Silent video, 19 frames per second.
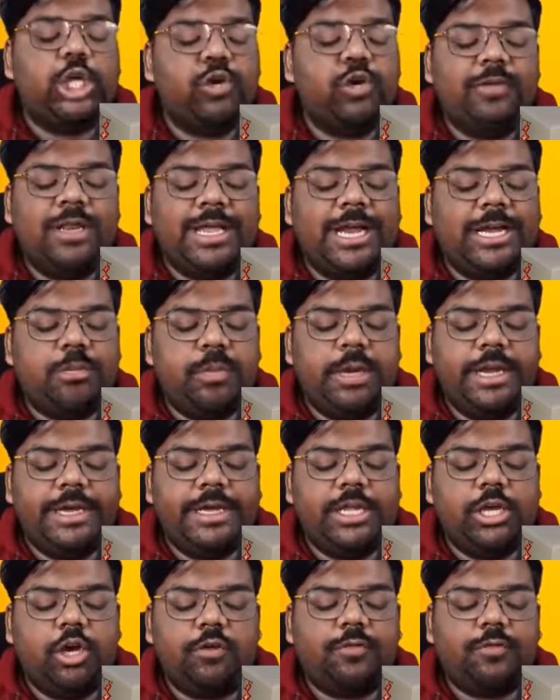you will get
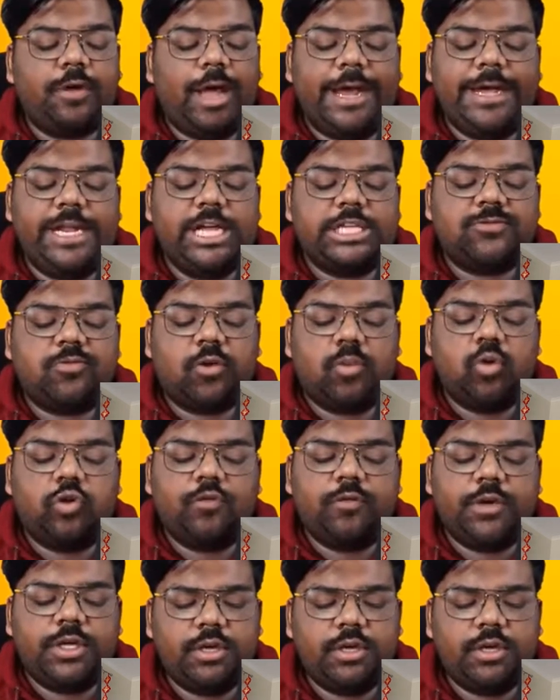plenty of ideas from over